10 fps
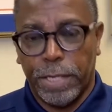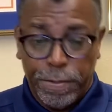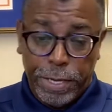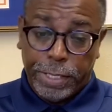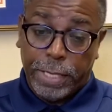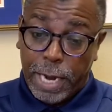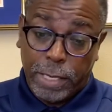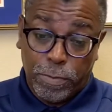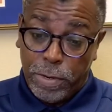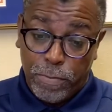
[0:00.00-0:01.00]
In this
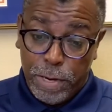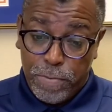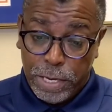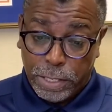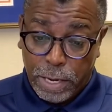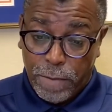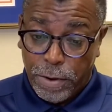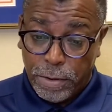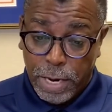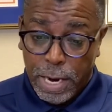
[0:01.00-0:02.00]
text we
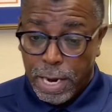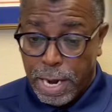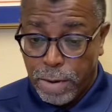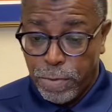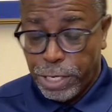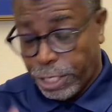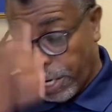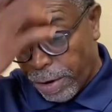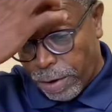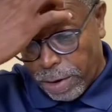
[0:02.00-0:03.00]
discovered and we
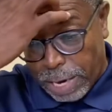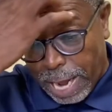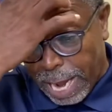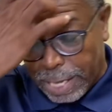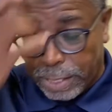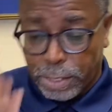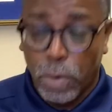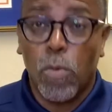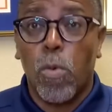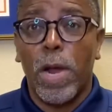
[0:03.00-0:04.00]
shared on last
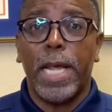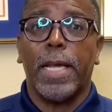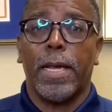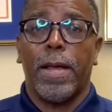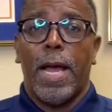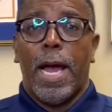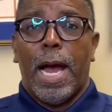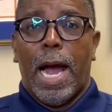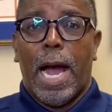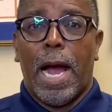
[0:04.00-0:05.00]
week
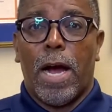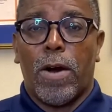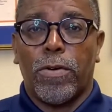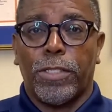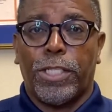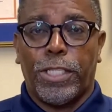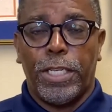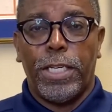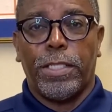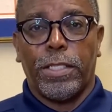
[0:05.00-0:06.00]
how
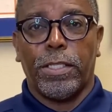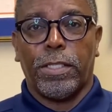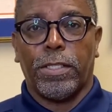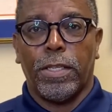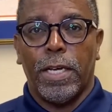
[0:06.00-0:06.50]
Jesus